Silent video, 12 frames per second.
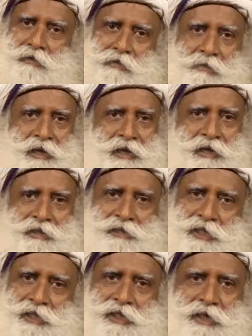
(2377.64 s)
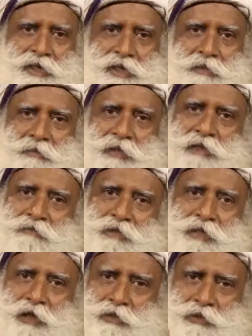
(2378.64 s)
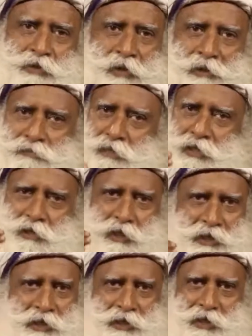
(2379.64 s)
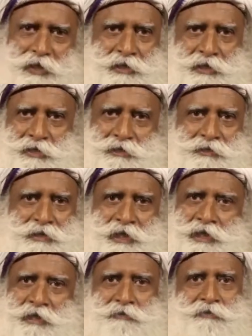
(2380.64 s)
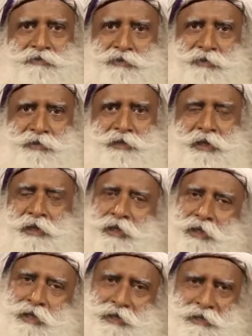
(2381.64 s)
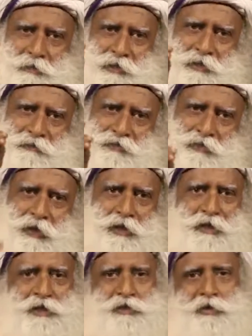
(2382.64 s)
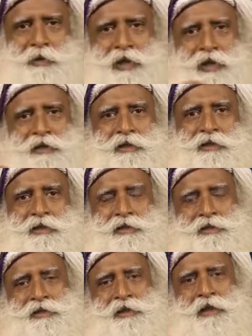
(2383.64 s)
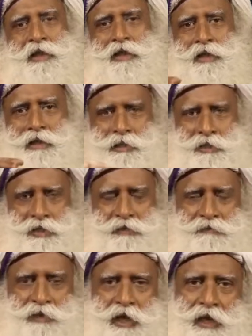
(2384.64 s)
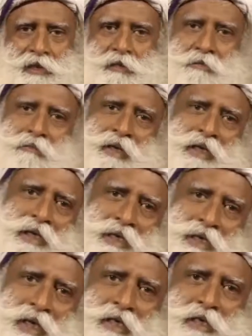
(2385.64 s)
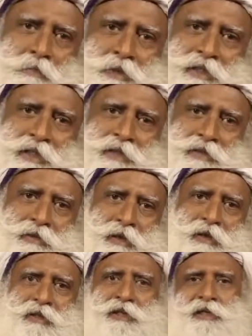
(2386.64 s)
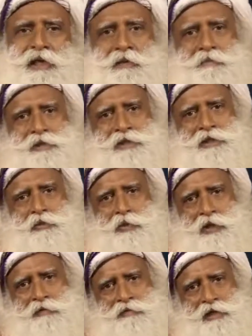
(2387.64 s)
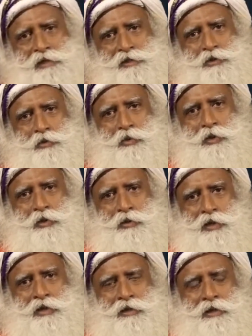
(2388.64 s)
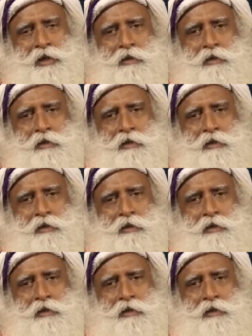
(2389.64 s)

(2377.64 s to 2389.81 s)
our meal, in southern Indian meal, without salt we are not eating any food. Little bit of salt and so many other things. Instead of that, make it 90% salt and 10% whatever else you want to eat.